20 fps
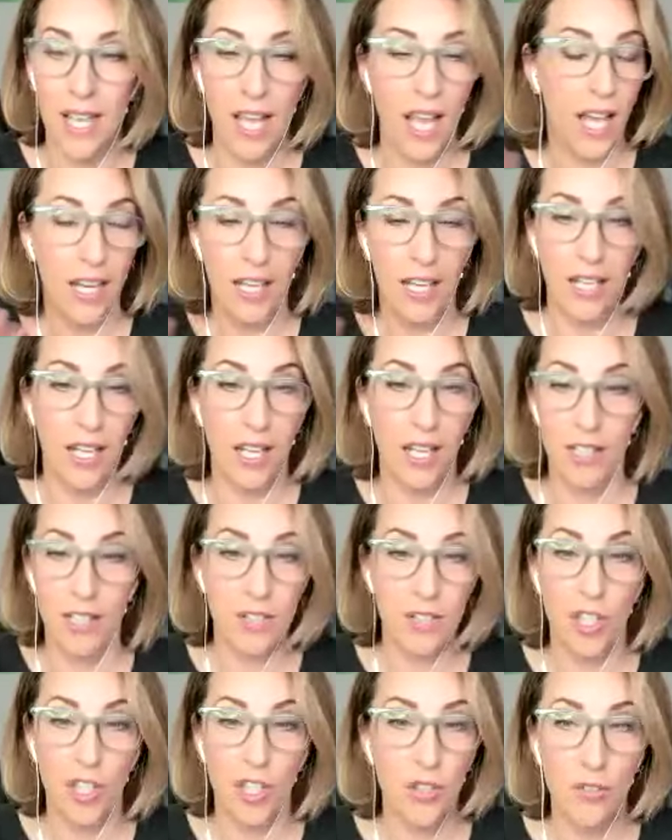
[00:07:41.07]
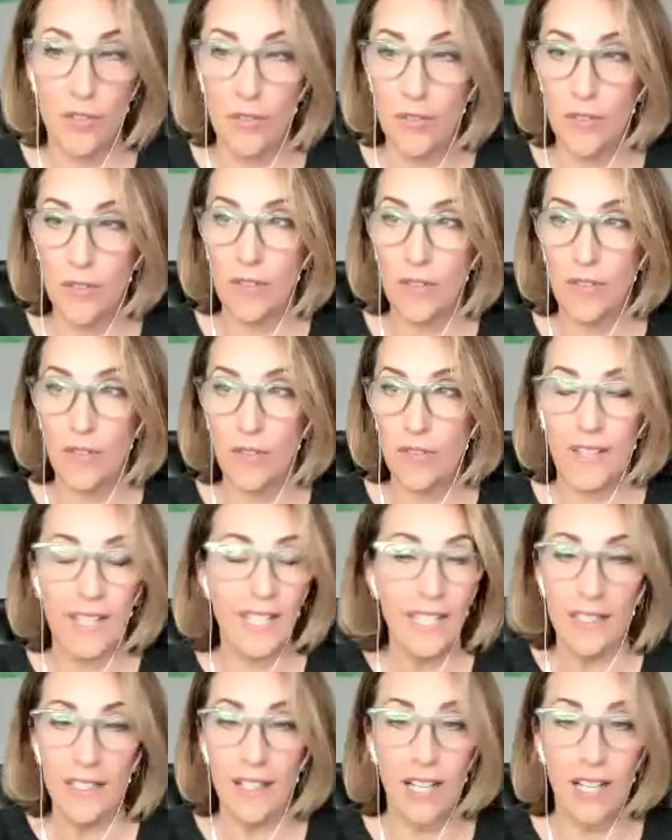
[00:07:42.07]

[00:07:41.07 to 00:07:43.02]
and I just couldn't feel.